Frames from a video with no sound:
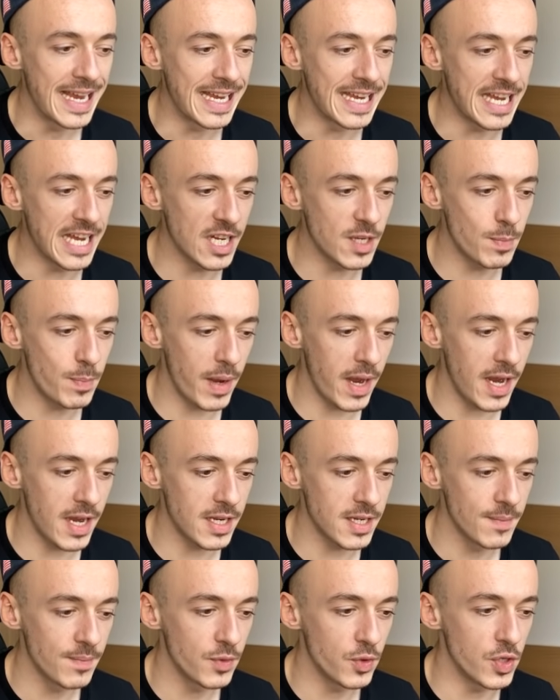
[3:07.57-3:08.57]
get
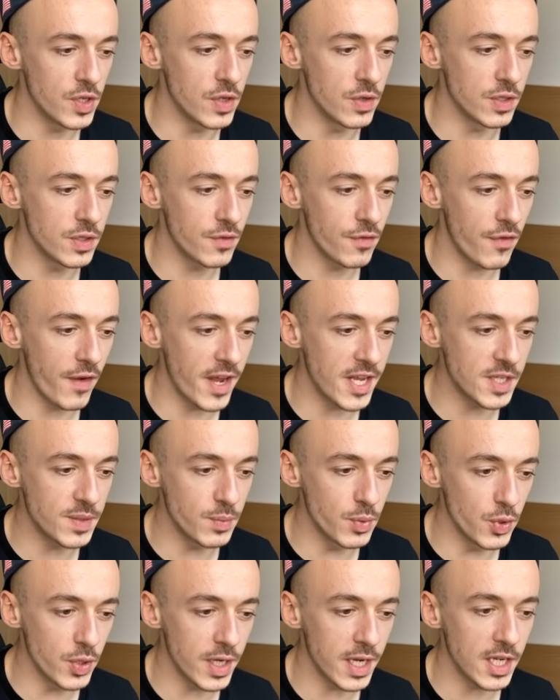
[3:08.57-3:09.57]
paid to use
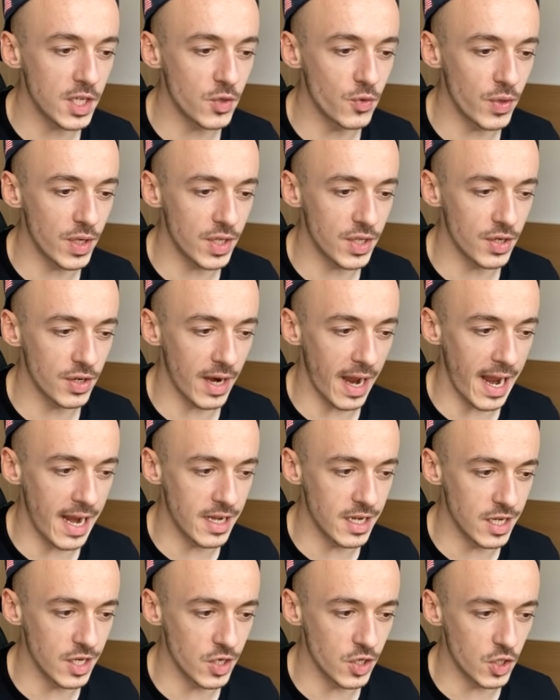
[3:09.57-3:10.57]
Facebook, Twitter
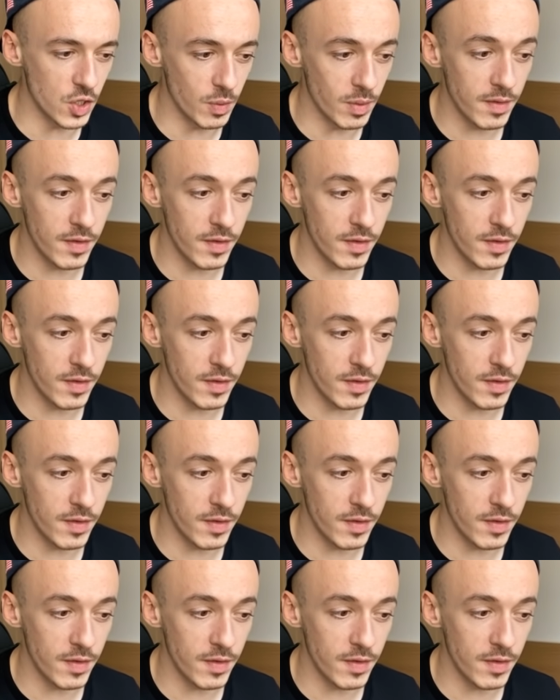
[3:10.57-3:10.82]
and YouTube.